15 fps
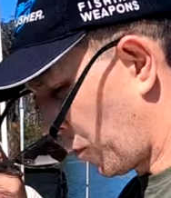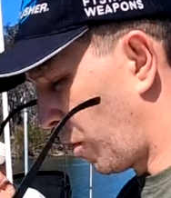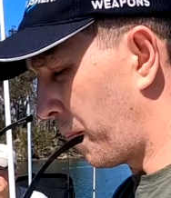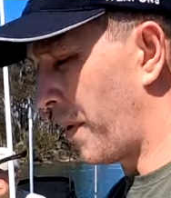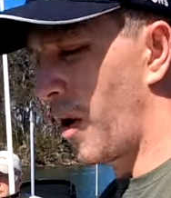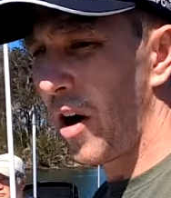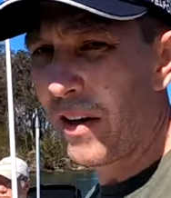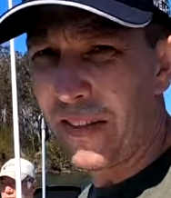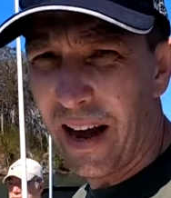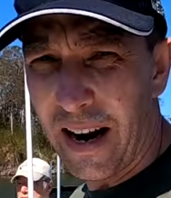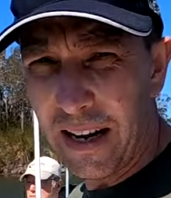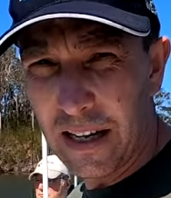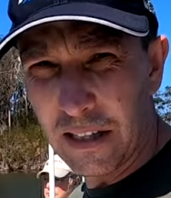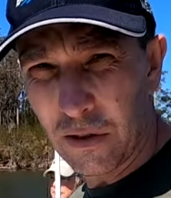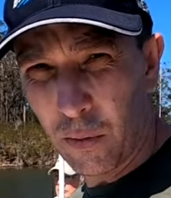thought behind
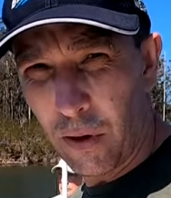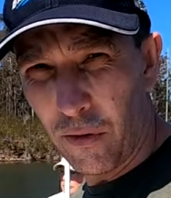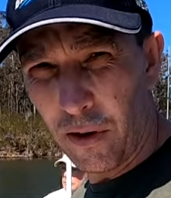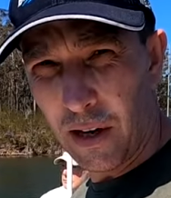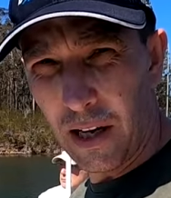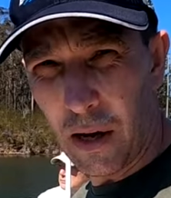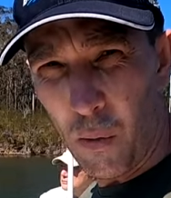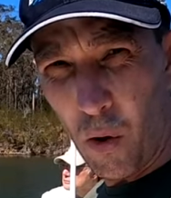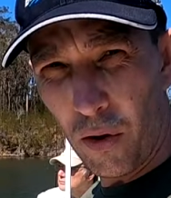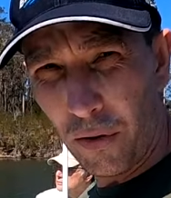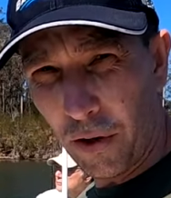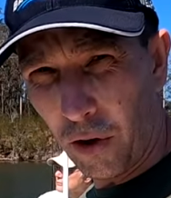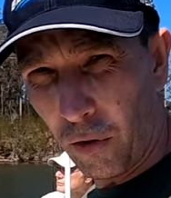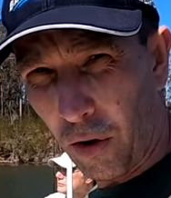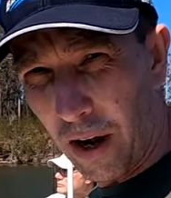that is we really
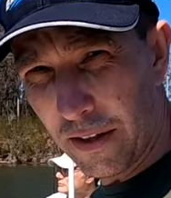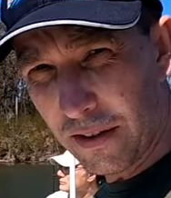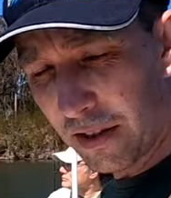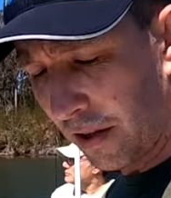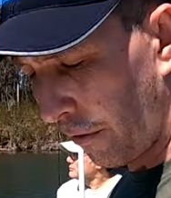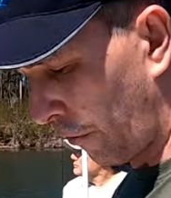want the grunt